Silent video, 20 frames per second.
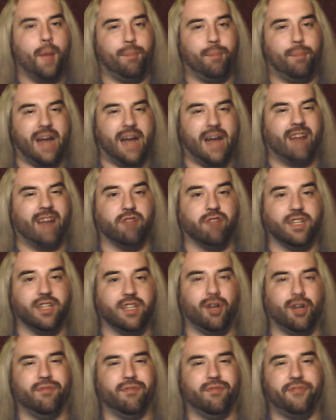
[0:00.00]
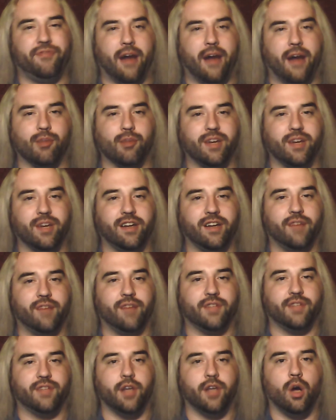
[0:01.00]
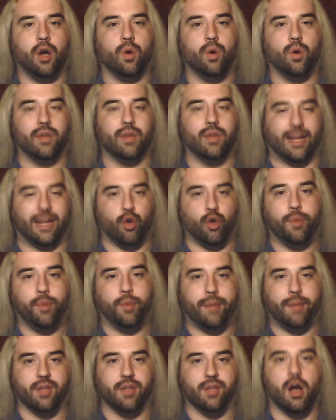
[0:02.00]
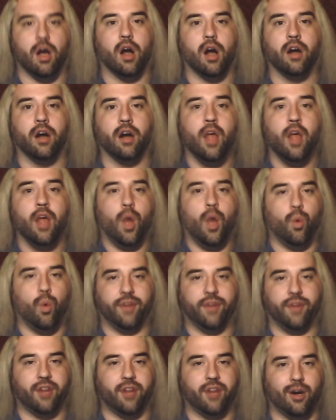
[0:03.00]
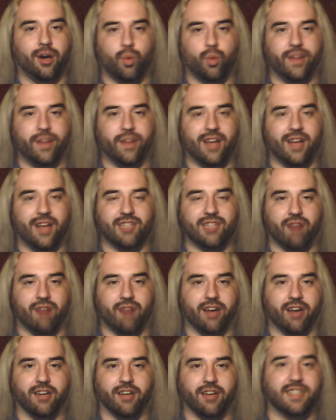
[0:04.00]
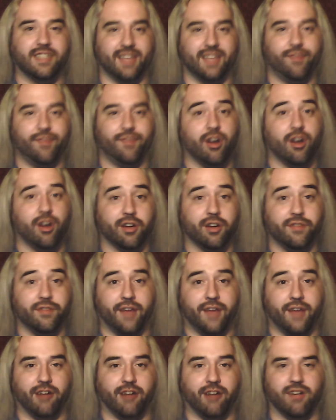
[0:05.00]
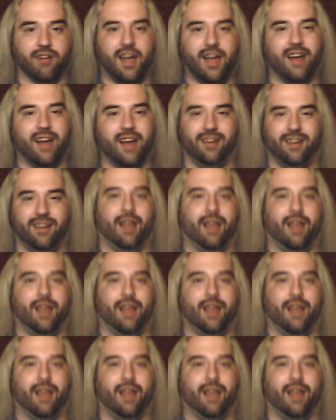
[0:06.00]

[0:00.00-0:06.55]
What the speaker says: but I really don't follow it enough to know like who people are, what their win-loss record is, if they're a good fighter or not.